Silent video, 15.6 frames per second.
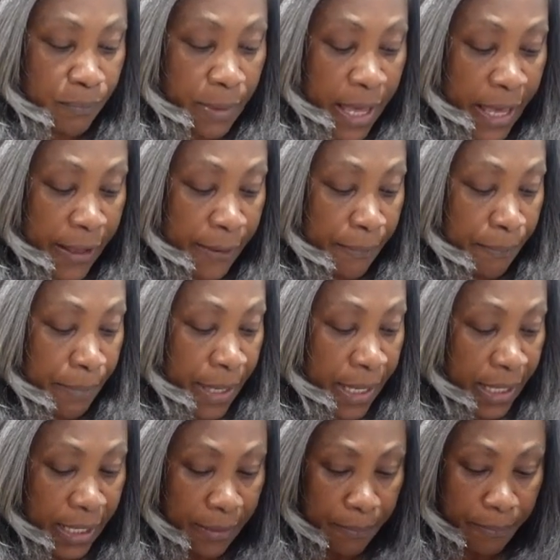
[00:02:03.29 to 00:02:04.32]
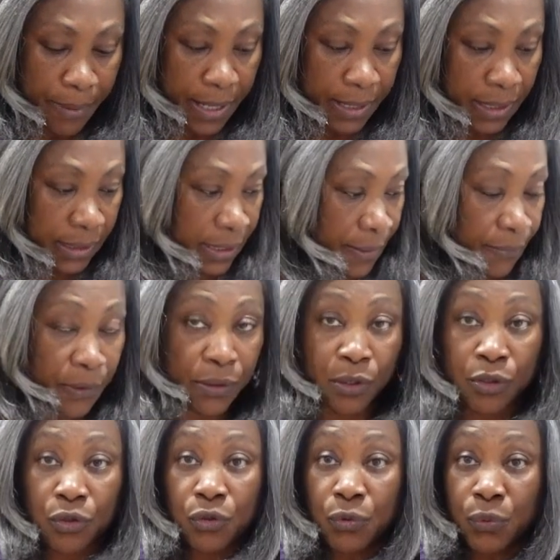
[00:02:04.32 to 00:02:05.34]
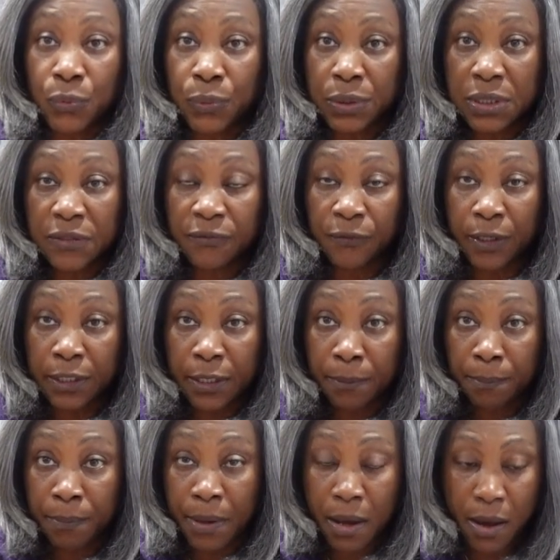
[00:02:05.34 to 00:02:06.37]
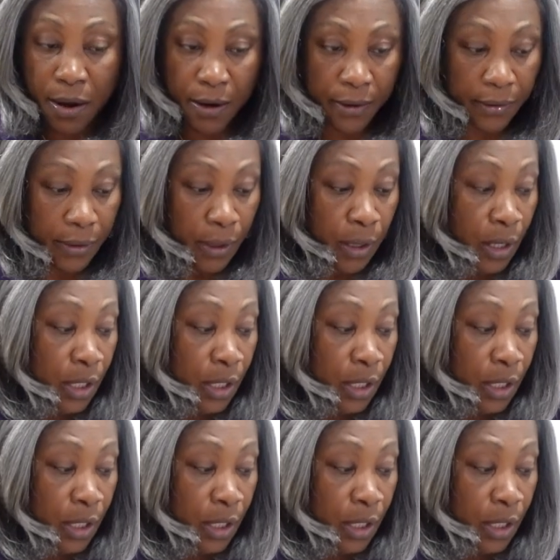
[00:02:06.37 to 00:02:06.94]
my baking pan that I'm going to use for the bar.